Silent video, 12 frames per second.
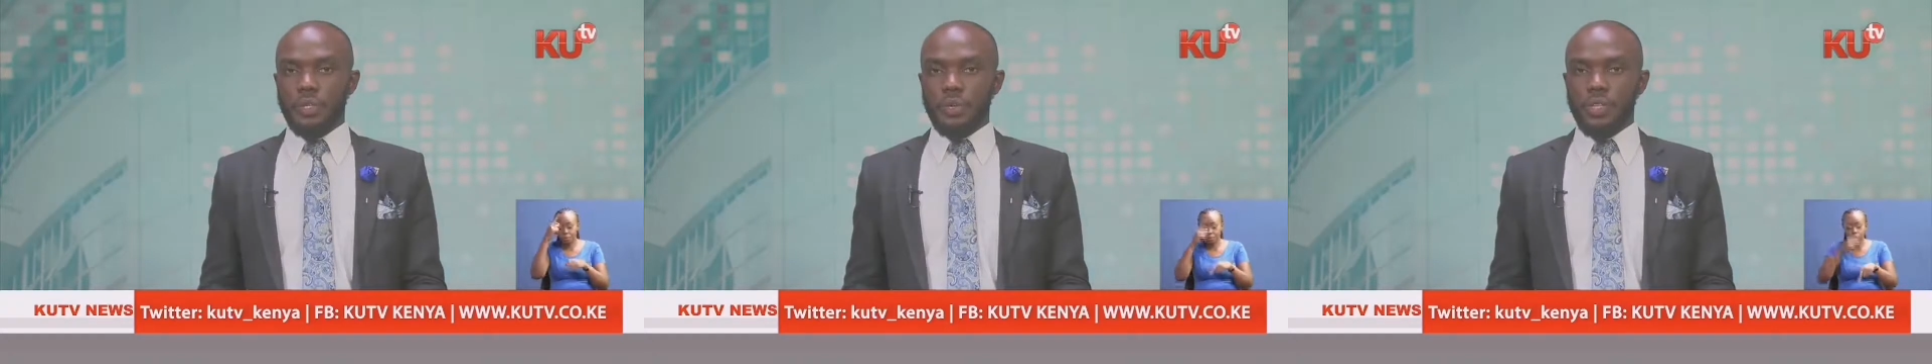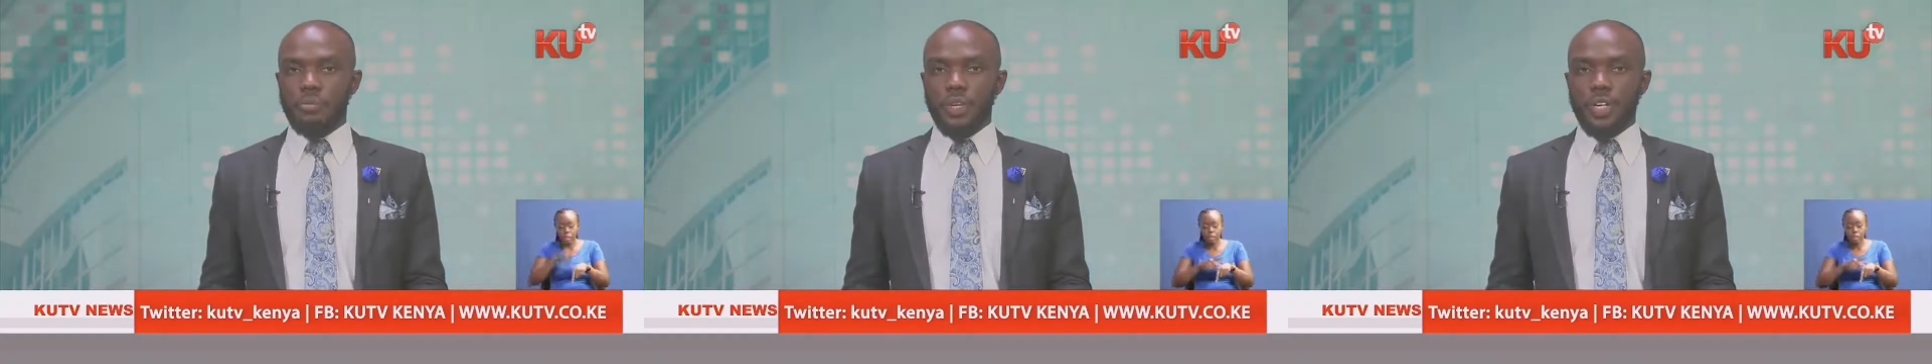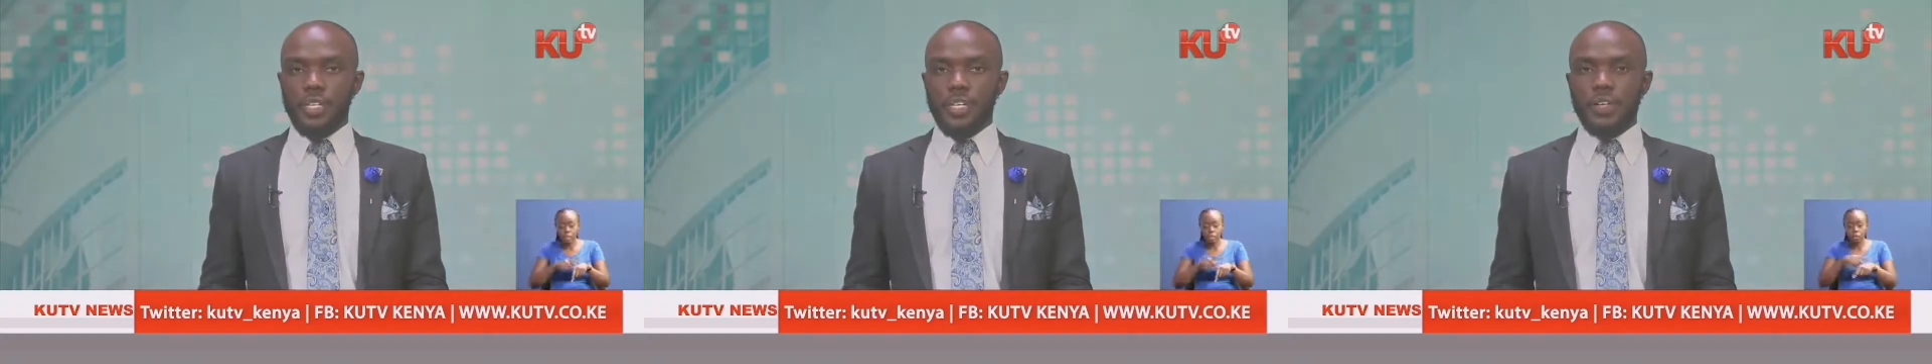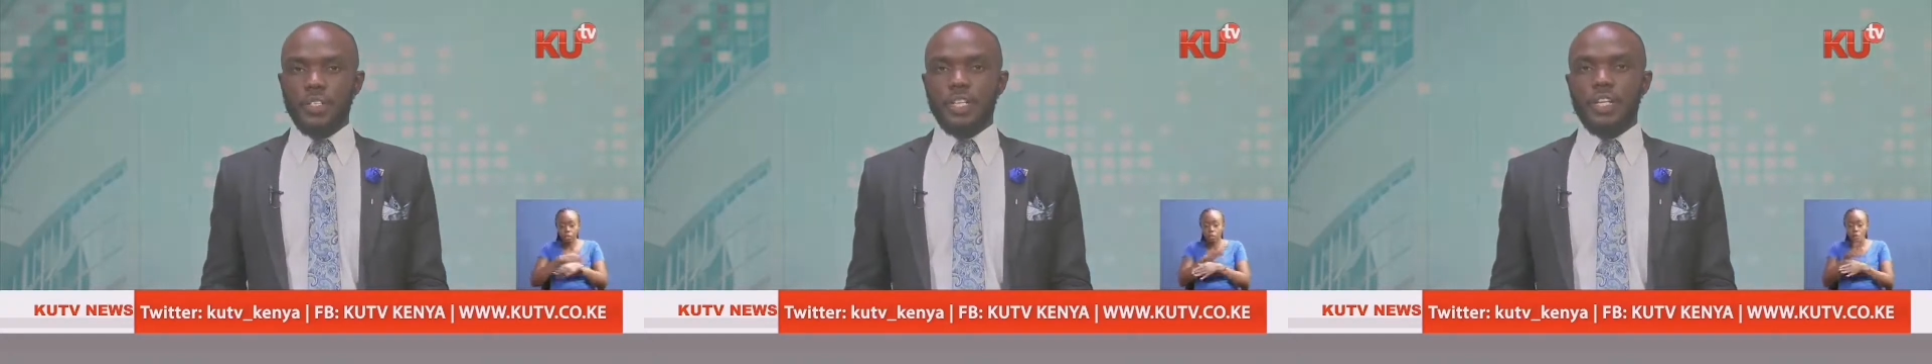through the bulletin.
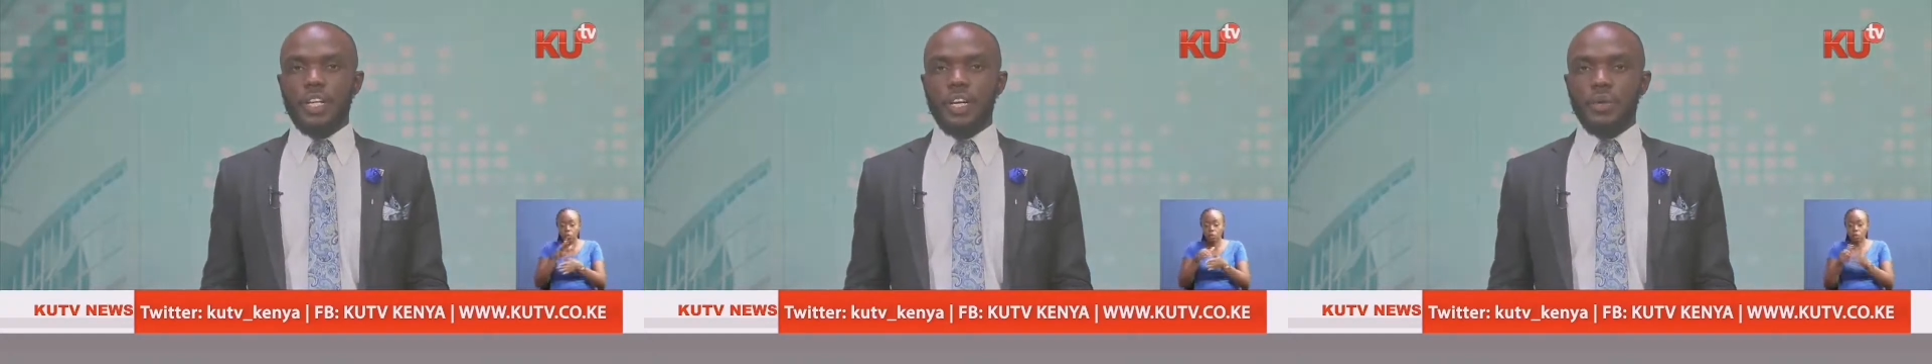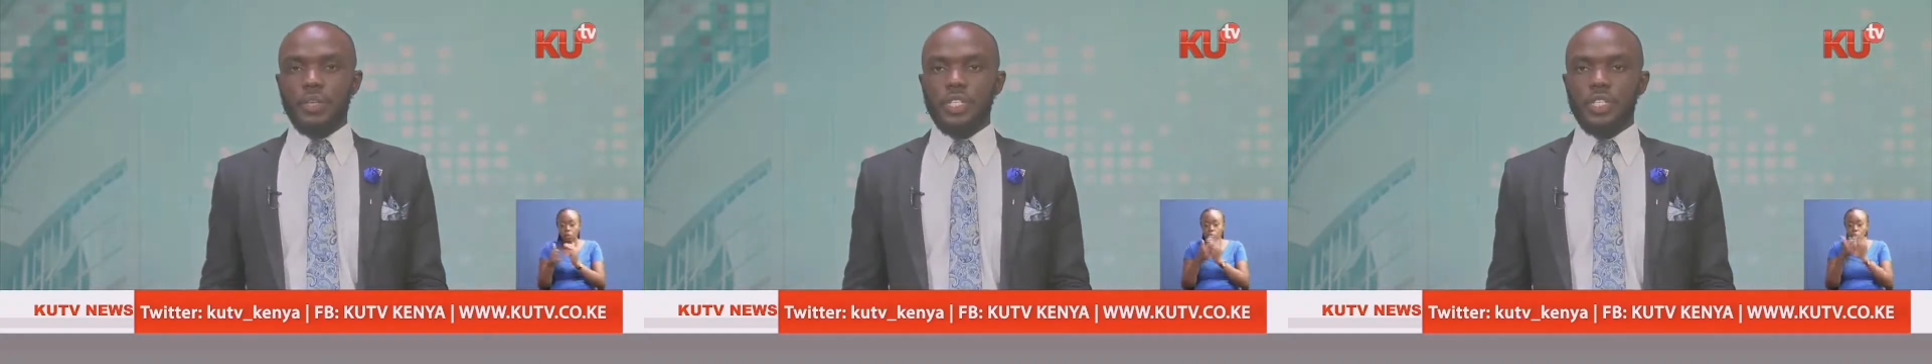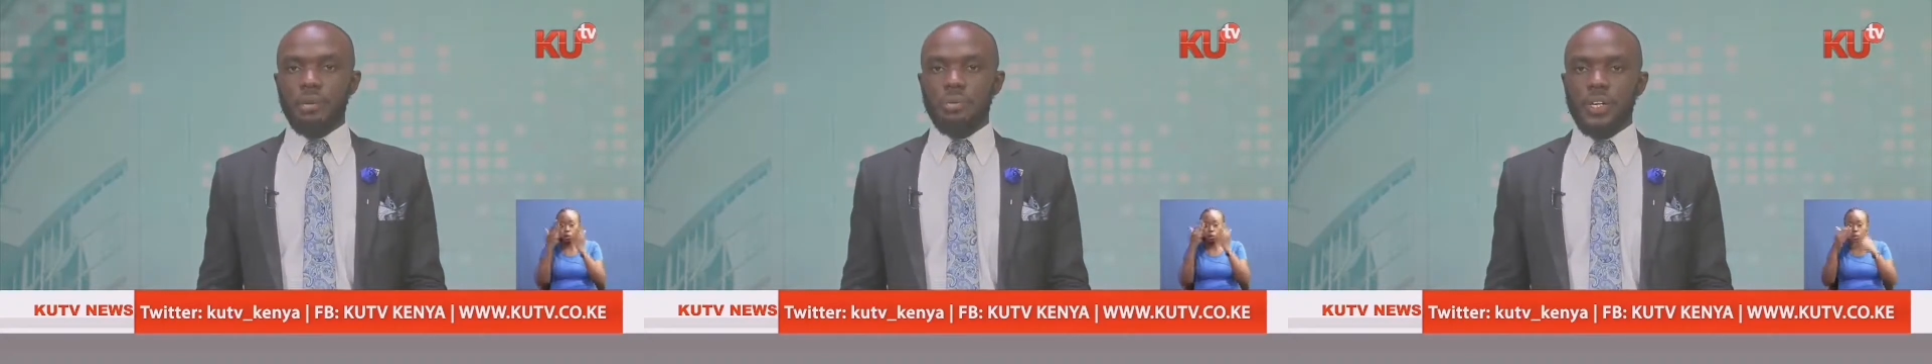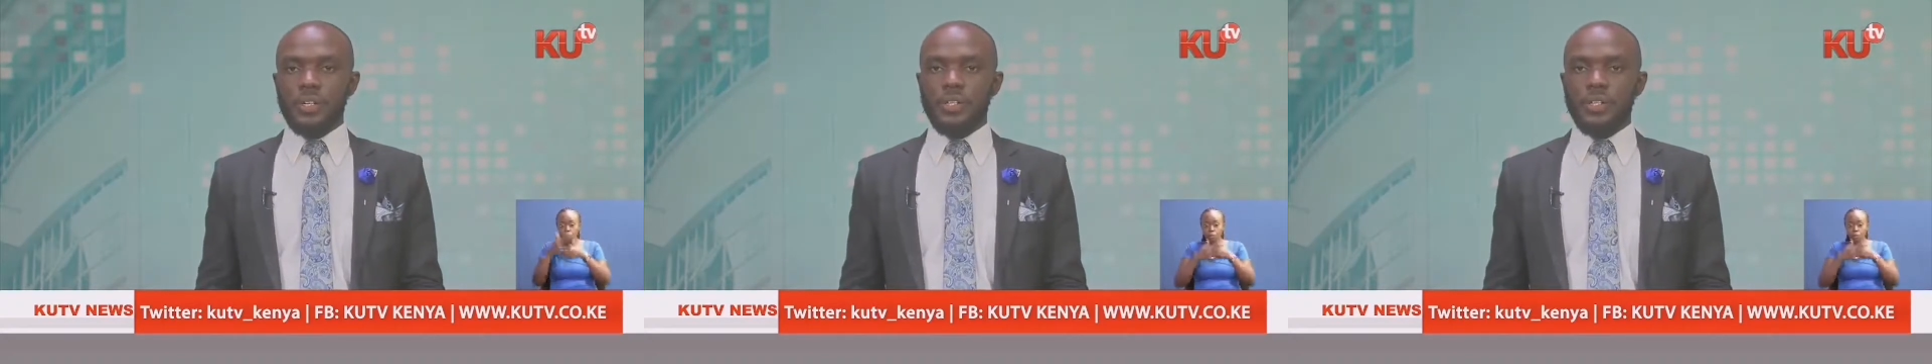Our sign language interpreter